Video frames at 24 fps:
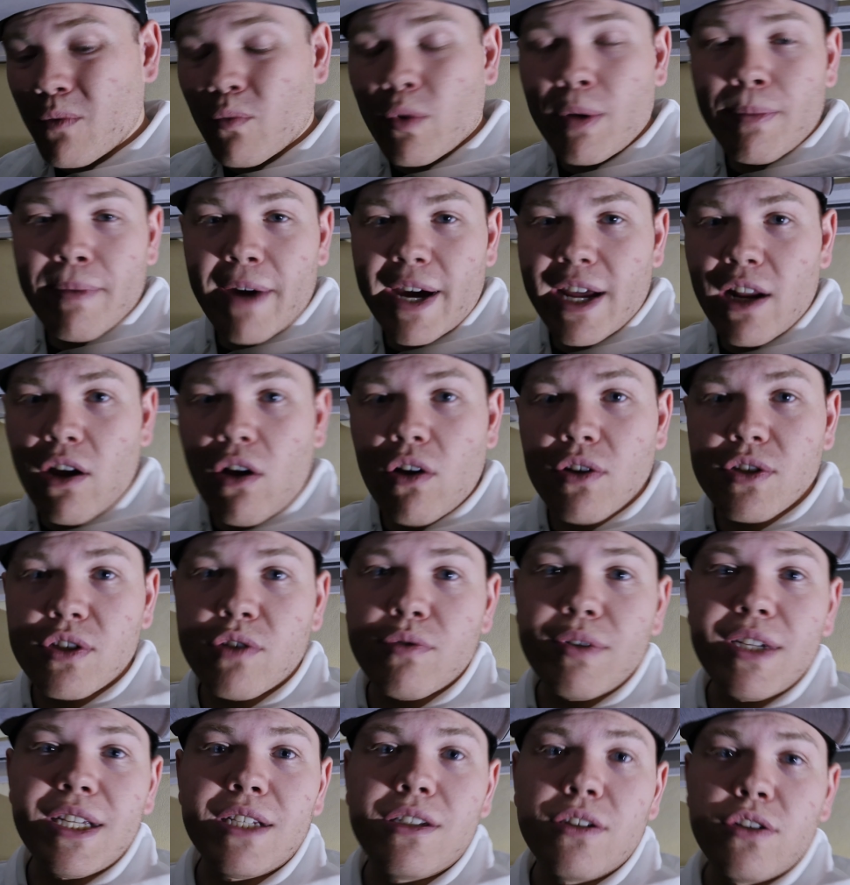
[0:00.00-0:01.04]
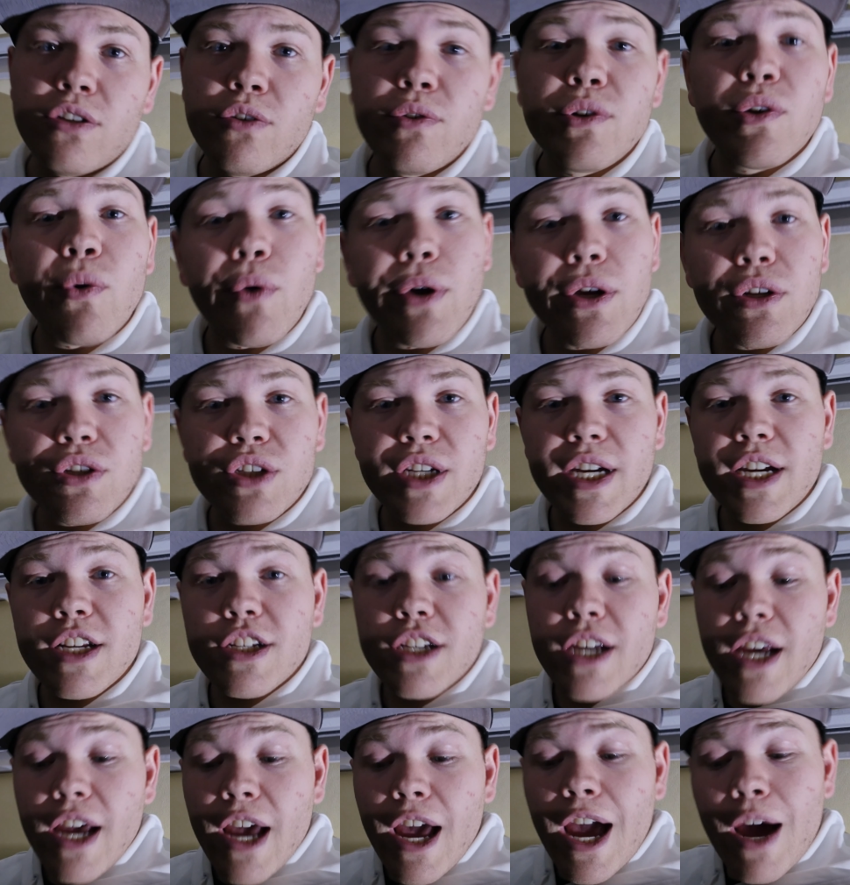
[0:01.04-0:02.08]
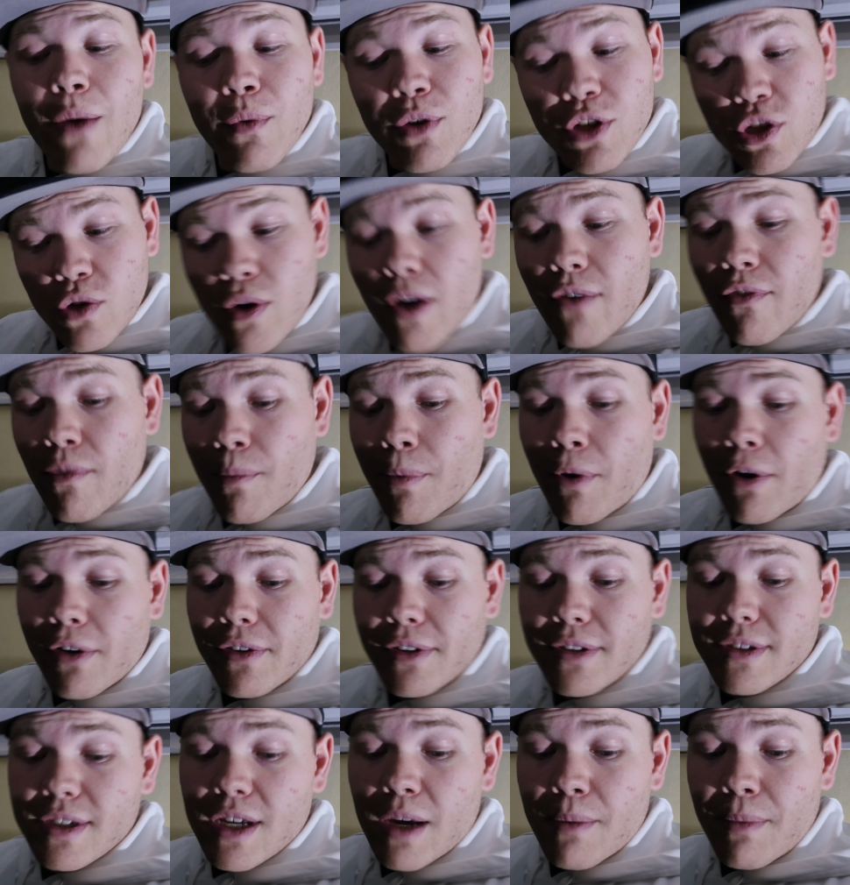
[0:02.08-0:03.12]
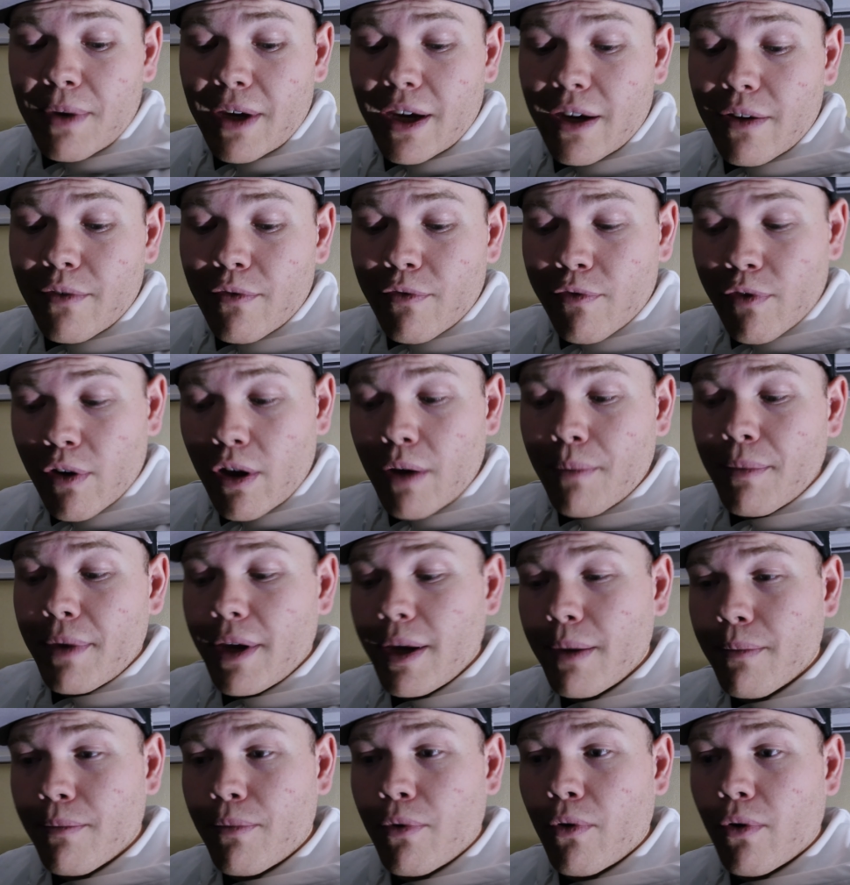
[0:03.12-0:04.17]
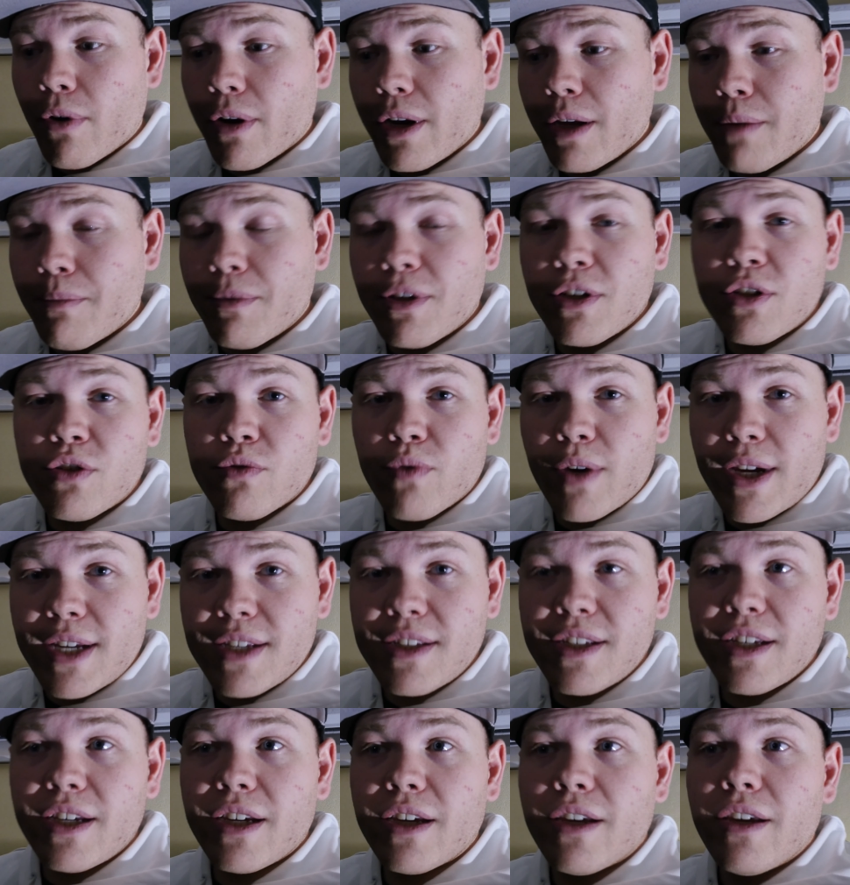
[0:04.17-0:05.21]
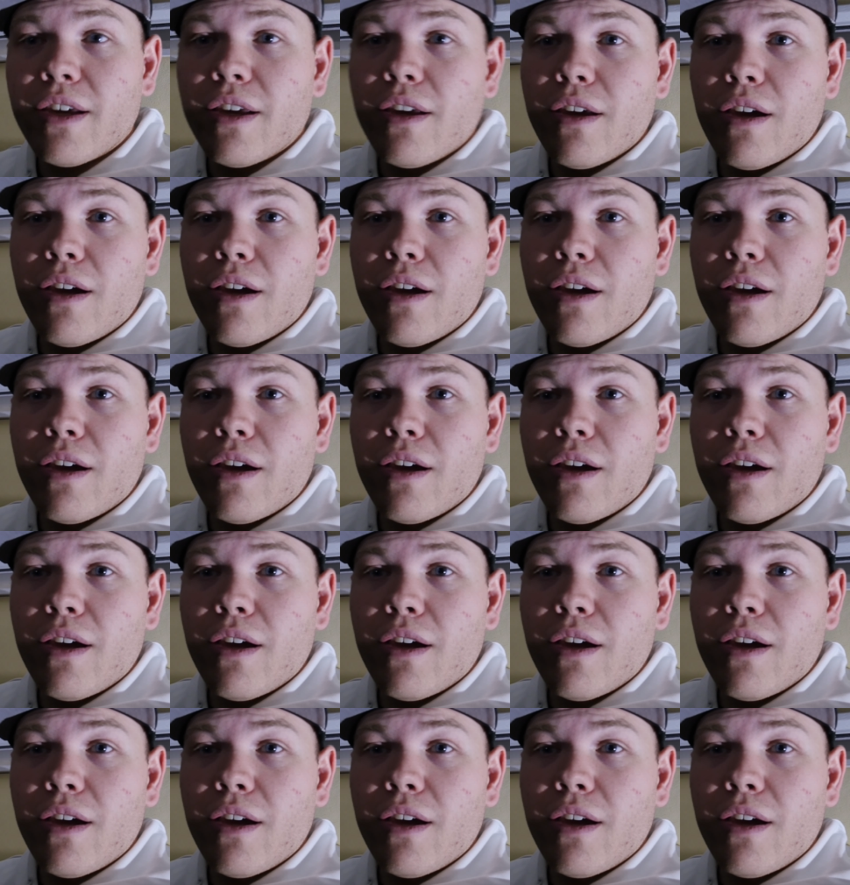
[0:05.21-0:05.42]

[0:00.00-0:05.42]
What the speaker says: We might also need to do an oil change, and we do have a part that's coming in from Import Image Racing.